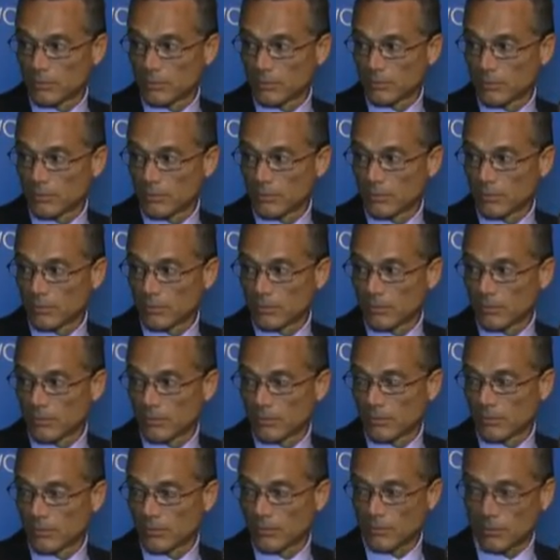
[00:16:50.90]

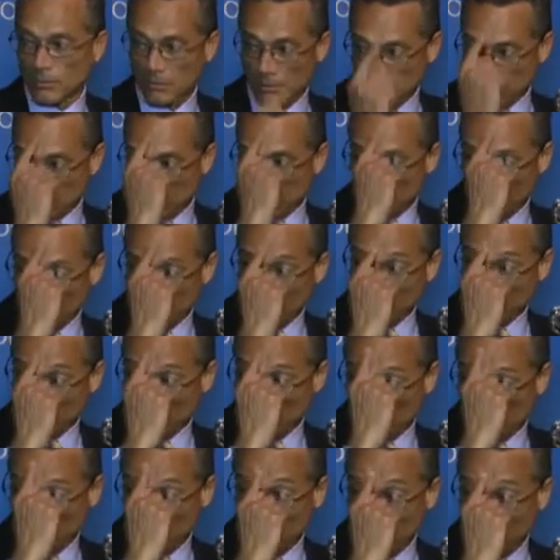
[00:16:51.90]

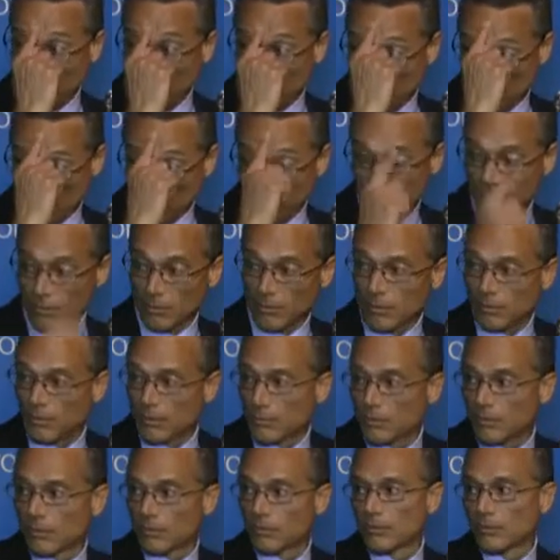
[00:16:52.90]

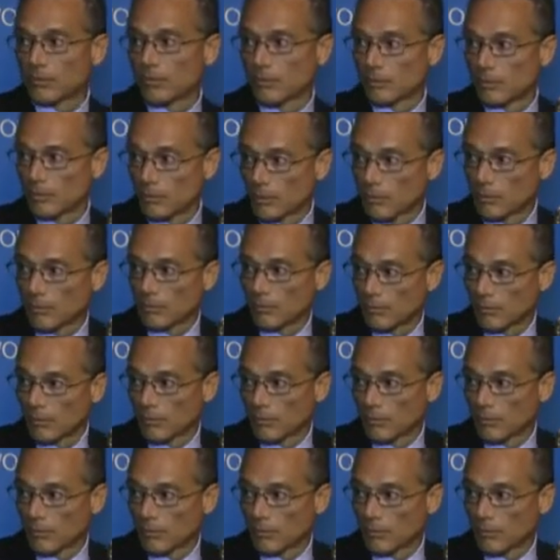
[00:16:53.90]
(silent)